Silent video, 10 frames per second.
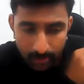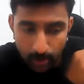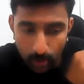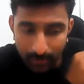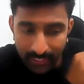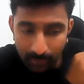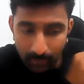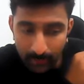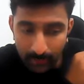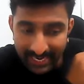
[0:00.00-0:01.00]
So many
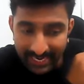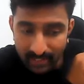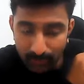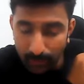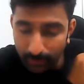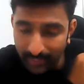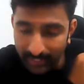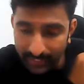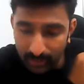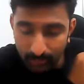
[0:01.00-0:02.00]
people raised from
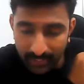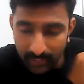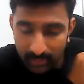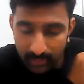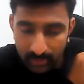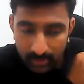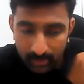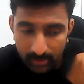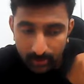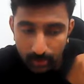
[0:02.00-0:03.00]
the deathbed.
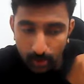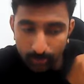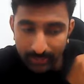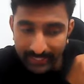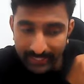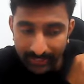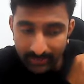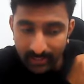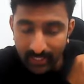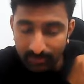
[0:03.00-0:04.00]
So many
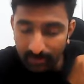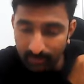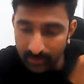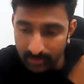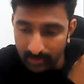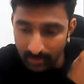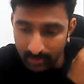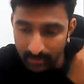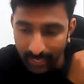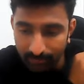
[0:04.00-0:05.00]
cancer survivors,
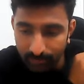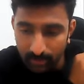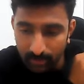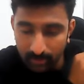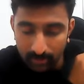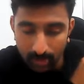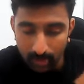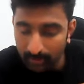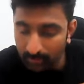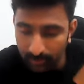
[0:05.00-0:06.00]
uh, they have
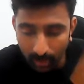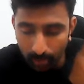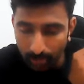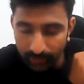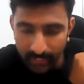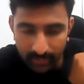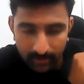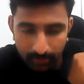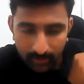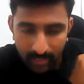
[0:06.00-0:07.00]
gone out of
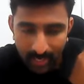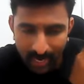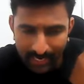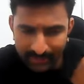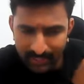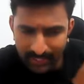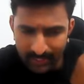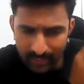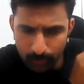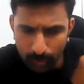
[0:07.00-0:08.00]
that.
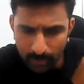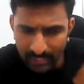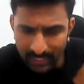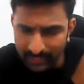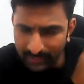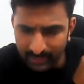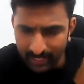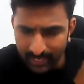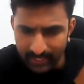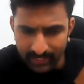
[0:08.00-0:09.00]
Arthritis, spondylitis,
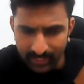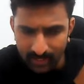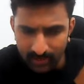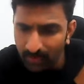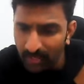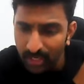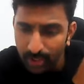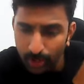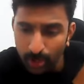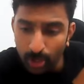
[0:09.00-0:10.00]
sciatica,
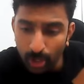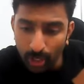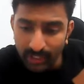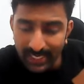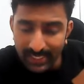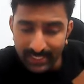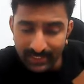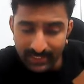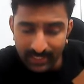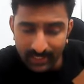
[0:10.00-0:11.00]
neurological
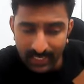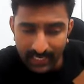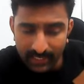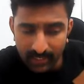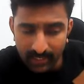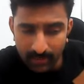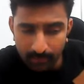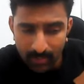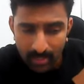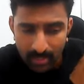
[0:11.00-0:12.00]
diseases like
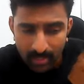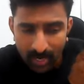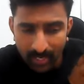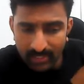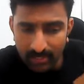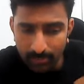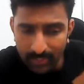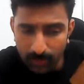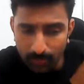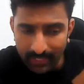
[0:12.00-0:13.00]
uh,
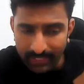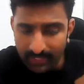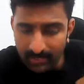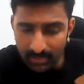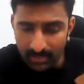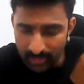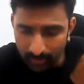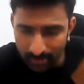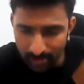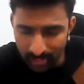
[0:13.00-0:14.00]
Alzheimer's, Parkinson's,
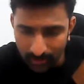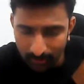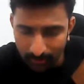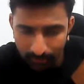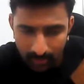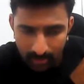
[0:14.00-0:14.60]
dementia.